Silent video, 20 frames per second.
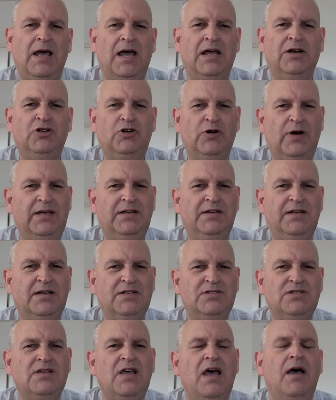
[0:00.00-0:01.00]
and
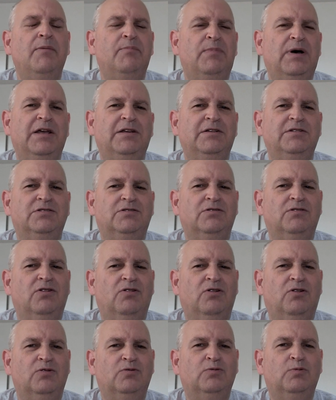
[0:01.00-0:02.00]
grayness and
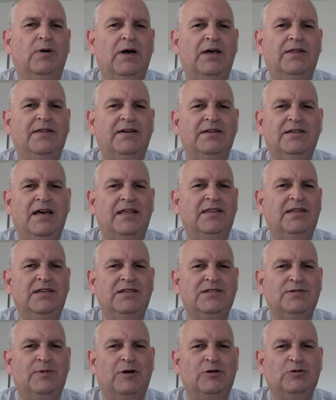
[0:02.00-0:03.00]
hot weather. I
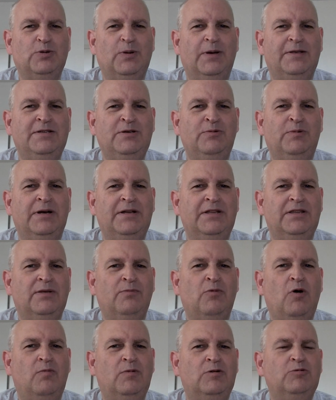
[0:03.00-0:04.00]
think it's about 21 at
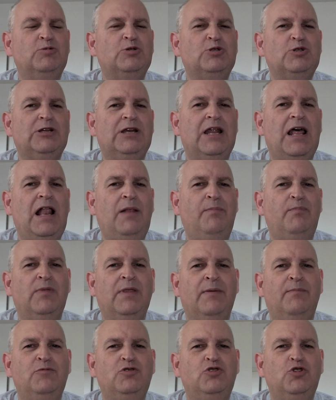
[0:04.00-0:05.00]
the moment, which will help
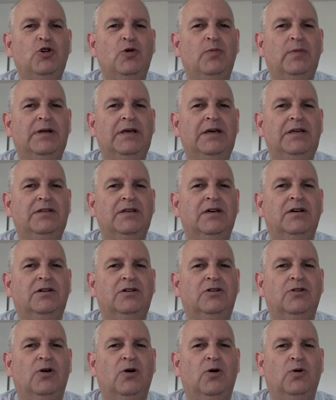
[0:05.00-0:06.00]
them germinate
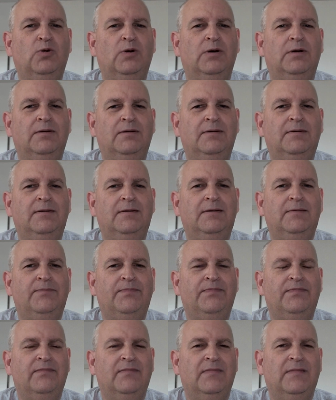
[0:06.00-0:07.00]
and grow.
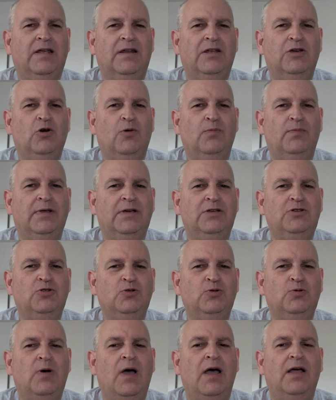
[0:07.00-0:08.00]
And I hope they
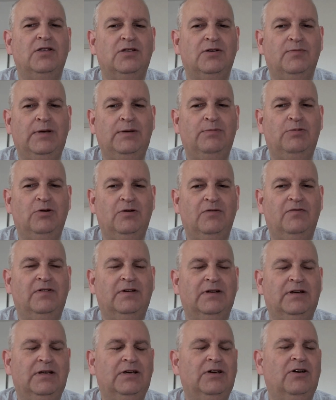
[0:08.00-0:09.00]
do, to be
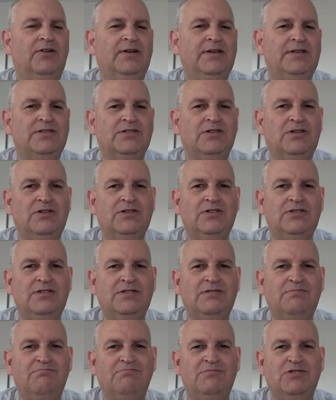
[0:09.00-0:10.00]
perfectly honest,
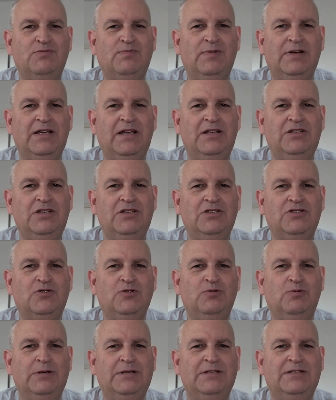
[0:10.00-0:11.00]
because spring onions
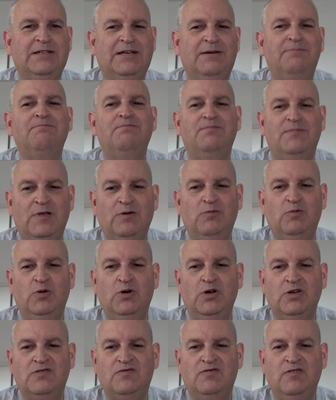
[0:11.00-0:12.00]
through winter
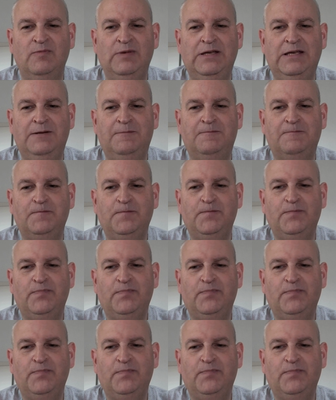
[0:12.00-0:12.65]
works for me.